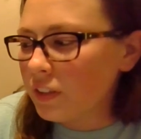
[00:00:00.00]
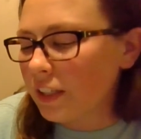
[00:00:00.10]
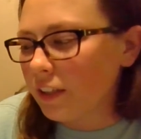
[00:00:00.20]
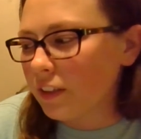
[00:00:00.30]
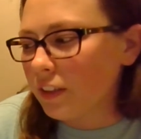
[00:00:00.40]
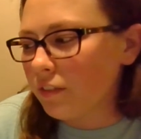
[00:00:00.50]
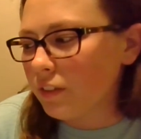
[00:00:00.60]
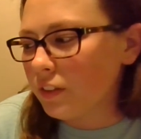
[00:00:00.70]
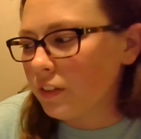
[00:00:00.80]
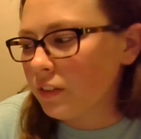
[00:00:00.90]

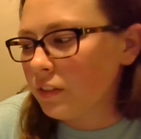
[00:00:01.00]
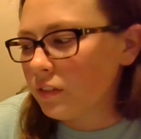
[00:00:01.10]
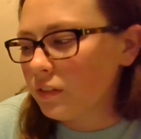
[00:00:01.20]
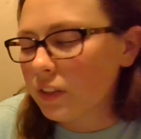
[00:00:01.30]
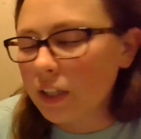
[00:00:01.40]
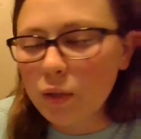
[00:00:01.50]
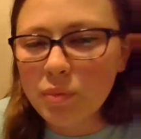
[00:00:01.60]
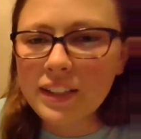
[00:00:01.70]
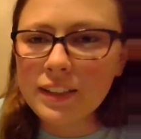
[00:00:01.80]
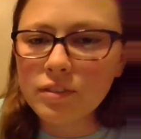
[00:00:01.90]
Can
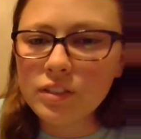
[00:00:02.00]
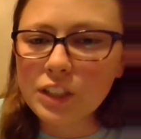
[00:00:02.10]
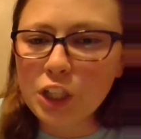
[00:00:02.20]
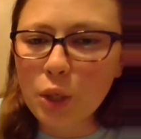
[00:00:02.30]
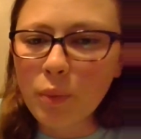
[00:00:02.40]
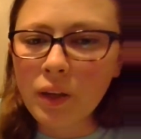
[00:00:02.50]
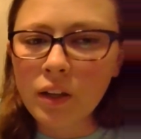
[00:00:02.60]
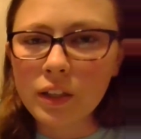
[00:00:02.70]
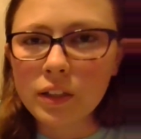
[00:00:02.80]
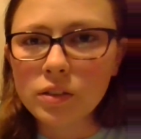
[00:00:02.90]
be given
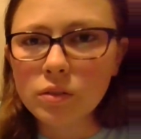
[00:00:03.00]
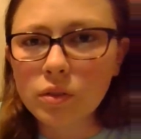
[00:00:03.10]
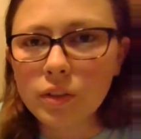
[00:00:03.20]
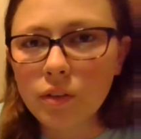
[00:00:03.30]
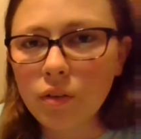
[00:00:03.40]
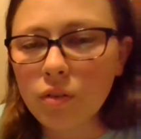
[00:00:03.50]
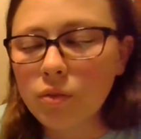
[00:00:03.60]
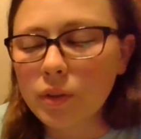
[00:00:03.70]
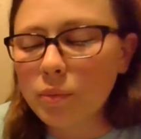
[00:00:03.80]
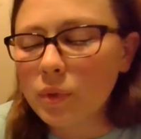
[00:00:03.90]
antibiotics or growth
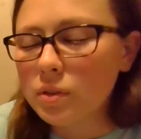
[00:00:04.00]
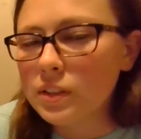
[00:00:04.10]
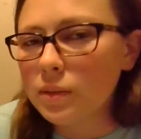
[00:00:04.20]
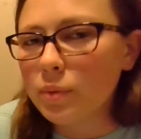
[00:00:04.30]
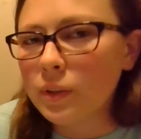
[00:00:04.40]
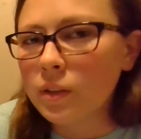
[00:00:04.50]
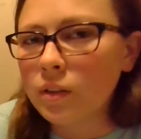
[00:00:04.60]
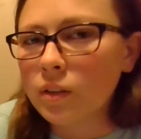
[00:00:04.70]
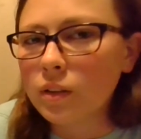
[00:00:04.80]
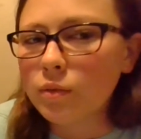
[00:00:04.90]
hormones depending
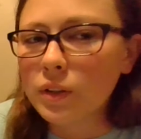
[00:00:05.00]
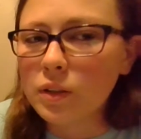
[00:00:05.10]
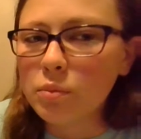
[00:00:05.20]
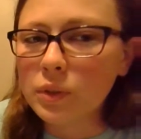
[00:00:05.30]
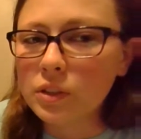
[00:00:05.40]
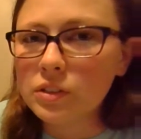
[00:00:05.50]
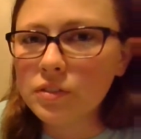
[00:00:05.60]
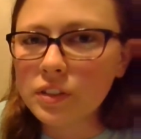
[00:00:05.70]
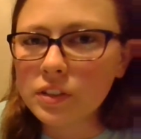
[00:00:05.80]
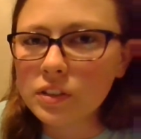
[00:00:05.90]
on what the producer
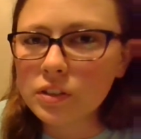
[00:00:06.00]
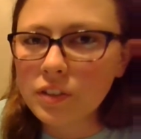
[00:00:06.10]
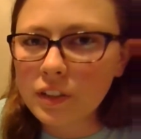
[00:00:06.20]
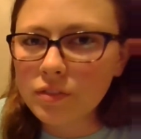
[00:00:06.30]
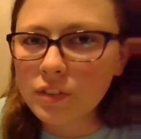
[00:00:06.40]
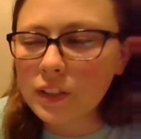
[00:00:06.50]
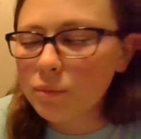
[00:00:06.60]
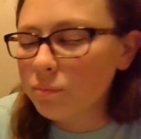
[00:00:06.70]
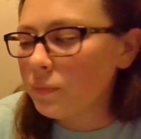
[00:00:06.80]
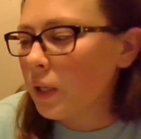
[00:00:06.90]
feels is correct for
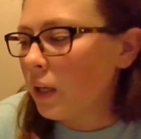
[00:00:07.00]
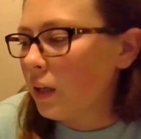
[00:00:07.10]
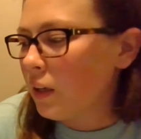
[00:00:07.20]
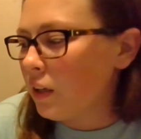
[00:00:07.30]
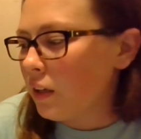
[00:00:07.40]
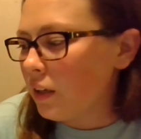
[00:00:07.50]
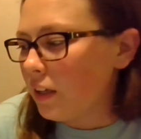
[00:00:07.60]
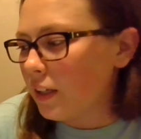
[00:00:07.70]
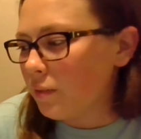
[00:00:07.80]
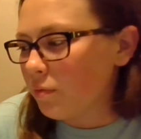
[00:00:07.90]
them.
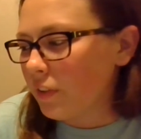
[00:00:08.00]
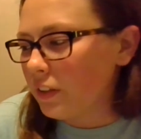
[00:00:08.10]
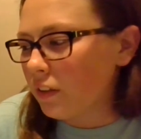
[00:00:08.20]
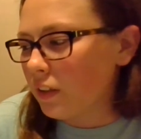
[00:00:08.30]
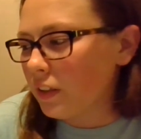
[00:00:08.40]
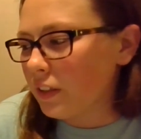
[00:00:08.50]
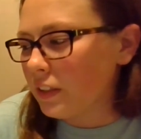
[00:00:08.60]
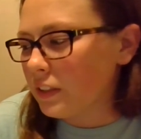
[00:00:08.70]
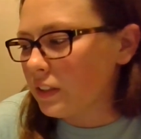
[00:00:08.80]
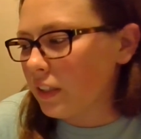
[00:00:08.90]
Feedlot
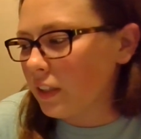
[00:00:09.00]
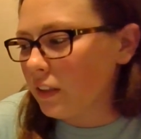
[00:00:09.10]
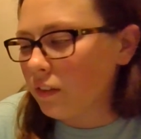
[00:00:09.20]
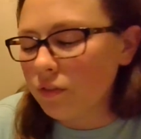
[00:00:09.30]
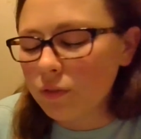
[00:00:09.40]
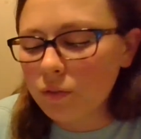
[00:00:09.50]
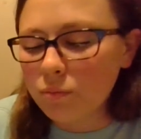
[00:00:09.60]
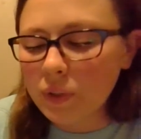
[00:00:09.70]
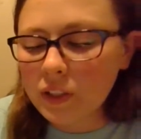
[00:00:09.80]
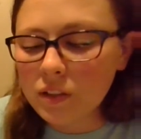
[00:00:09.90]
is a
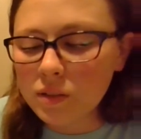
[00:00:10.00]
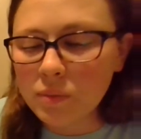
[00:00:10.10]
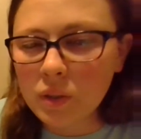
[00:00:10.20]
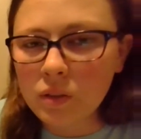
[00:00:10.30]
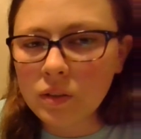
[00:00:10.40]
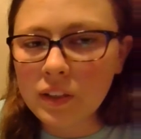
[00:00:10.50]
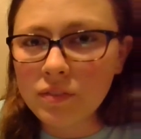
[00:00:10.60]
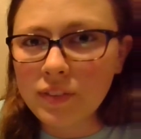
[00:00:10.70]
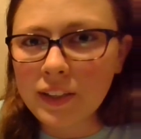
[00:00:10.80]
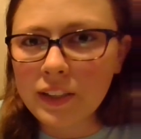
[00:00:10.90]
pretty small
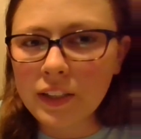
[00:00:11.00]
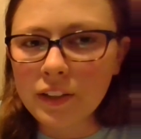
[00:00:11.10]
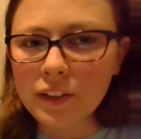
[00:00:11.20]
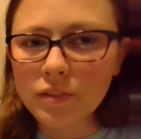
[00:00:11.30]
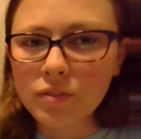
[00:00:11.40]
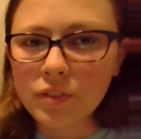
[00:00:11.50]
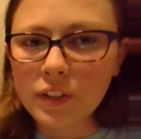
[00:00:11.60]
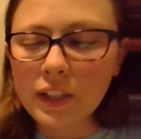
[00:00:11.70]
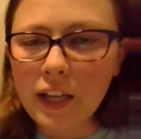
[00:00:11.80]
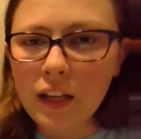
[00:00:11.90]
confined area for
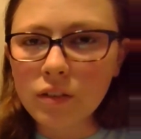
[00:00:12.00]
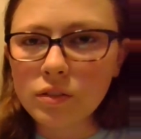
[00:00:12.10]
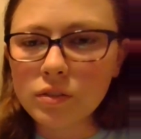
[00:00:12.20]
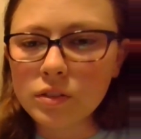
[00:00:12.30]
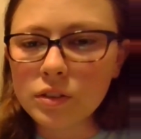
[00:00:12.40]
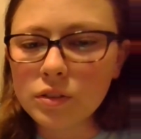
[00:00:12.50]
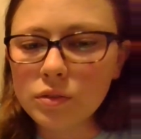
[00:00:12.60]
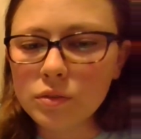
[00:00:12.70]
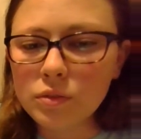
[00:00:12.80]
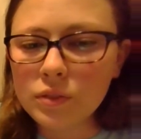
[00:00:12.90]
the cattle
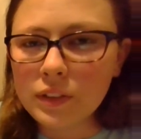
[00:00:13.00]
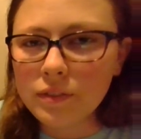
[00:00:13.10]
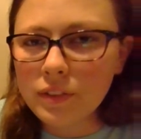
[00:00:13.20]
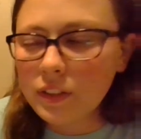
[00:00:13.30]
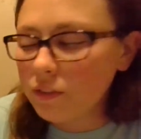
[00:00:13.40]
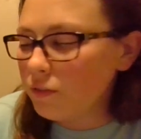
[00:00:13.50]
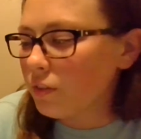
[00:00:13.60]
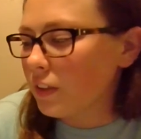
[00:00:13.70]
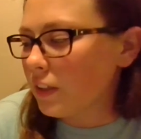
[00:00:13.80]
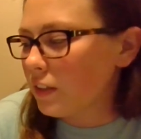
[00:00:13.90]
to live in
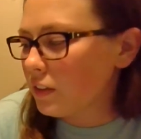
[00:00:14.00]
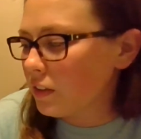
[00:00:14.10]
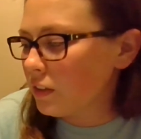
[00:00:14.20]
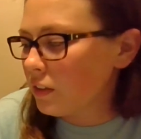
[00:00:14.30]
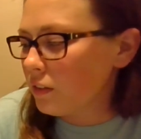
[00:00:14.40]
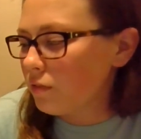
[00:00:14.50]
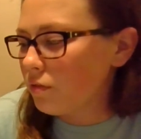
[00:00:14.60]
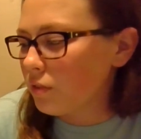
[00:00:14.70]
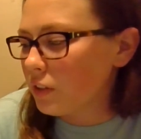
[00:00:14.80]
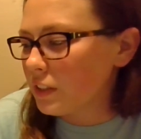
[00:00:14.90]
for the
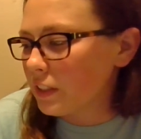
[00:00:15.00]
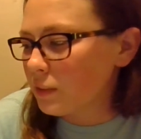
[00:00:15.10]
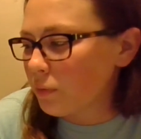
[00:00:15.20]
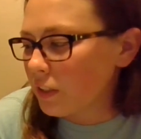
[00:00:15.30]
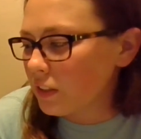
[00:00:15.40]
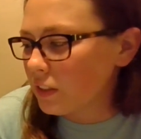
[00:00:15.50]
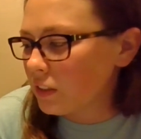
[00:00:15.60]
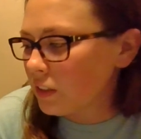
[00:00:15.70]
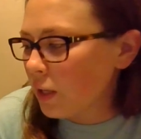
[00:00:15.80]
4 to 6 months.